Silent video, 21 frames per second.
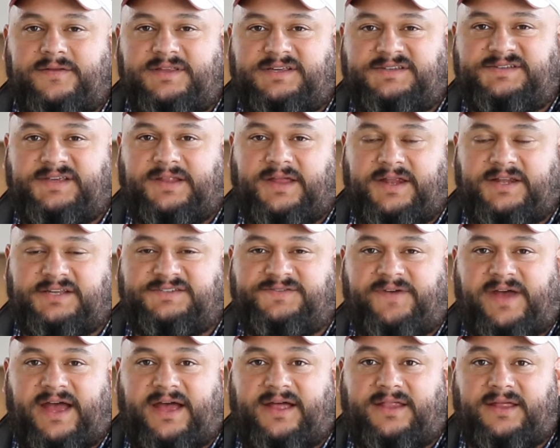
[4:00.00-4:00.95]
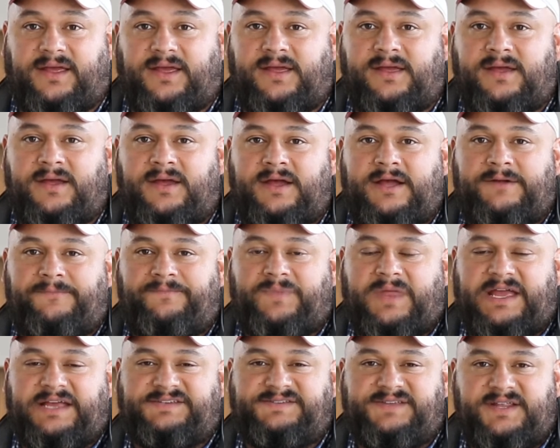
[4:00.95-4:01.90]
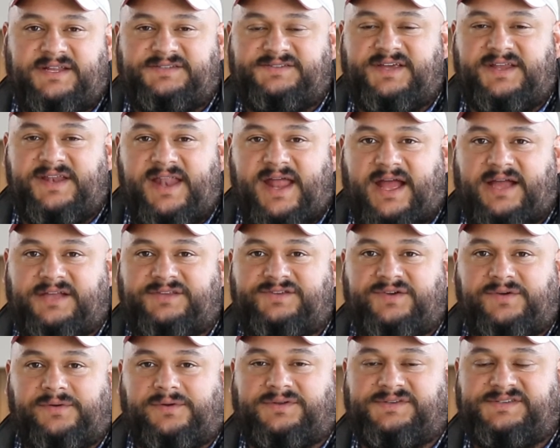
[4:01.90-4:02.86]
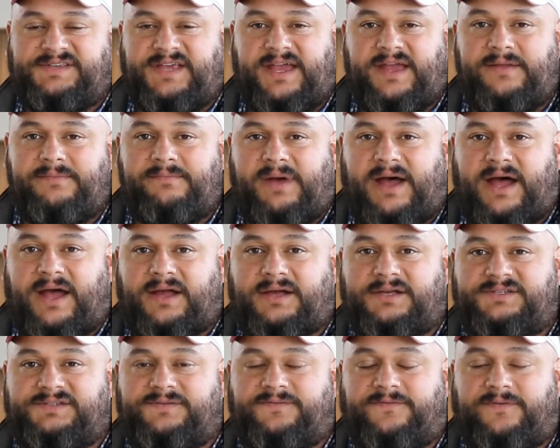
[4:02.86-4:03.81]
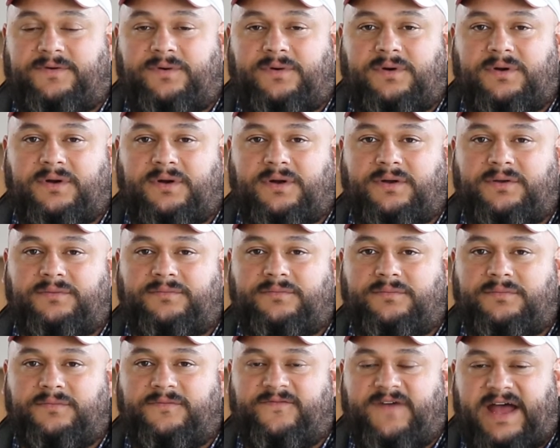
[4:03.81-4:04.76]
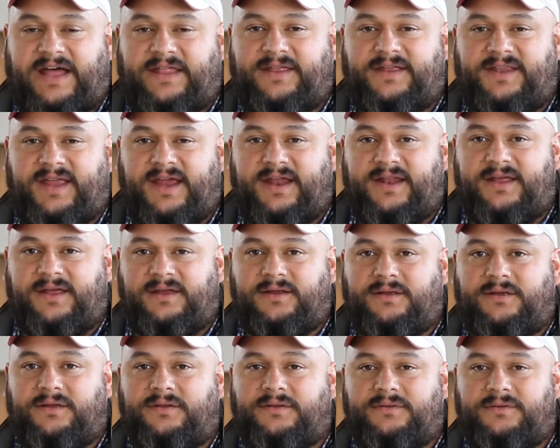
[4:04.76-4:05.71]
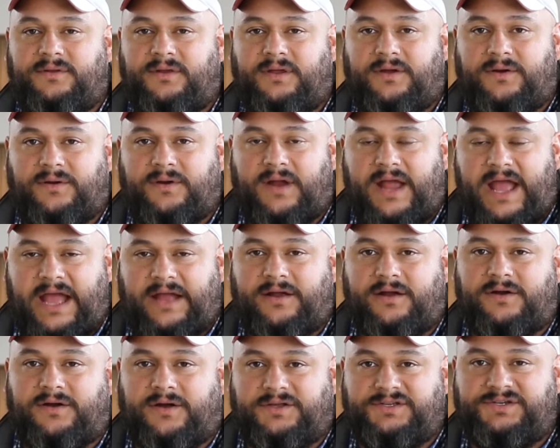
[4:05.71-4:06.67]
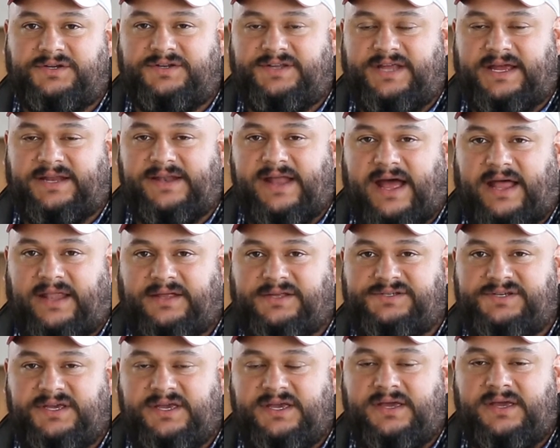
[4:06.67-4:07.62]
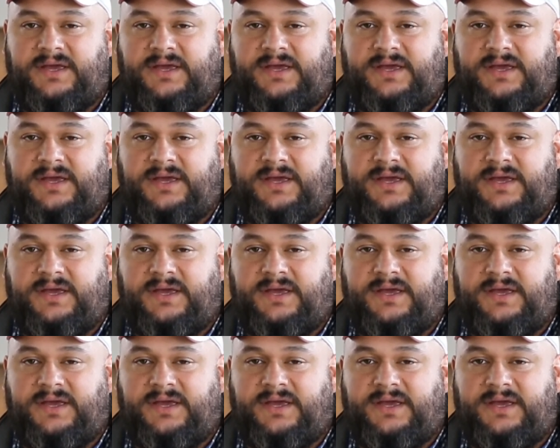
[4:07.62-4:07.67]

in the Salinas Valley is that it's a natural sandbox for validating your agriculture technology.